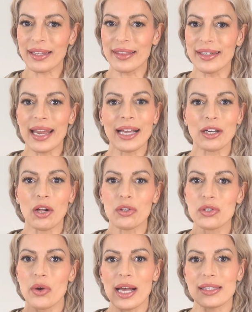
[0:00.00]
of the neck
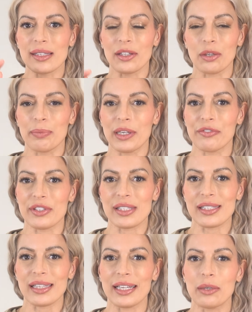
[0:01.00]
also has a little bit of a
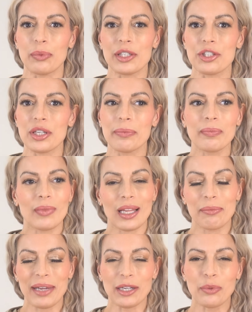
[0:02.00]
slit, which
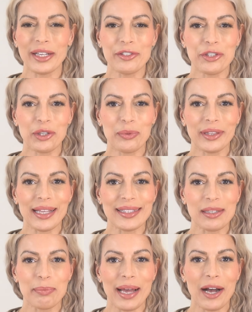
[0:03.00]
I'm not quite sure what
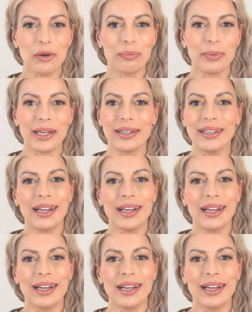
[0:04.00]
that's about, but